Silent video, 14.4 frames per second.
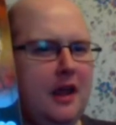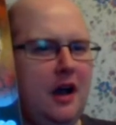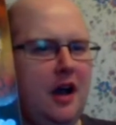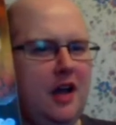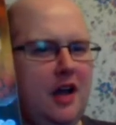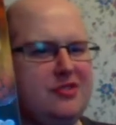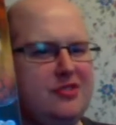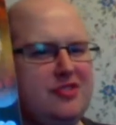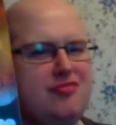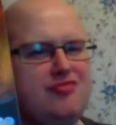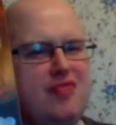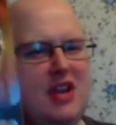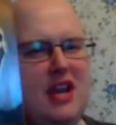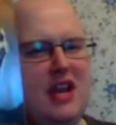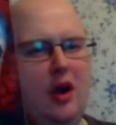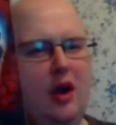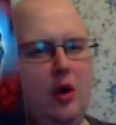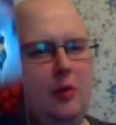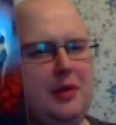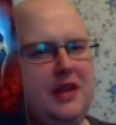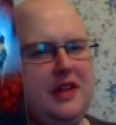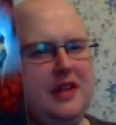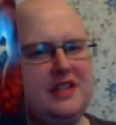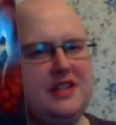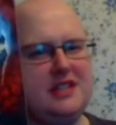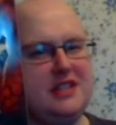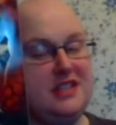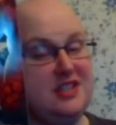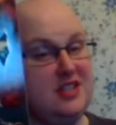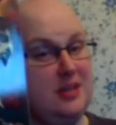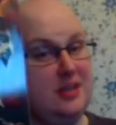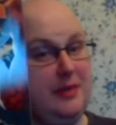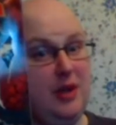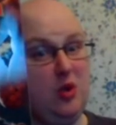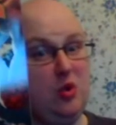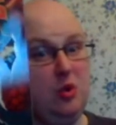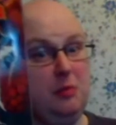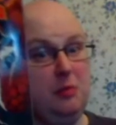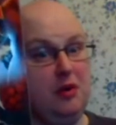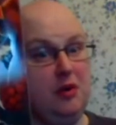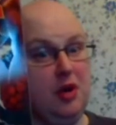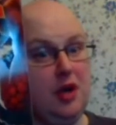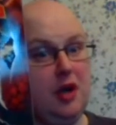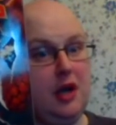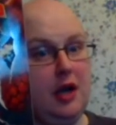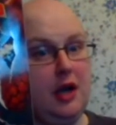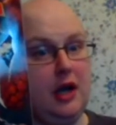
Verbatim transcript: I'm just really hoping that this is going to be a good book.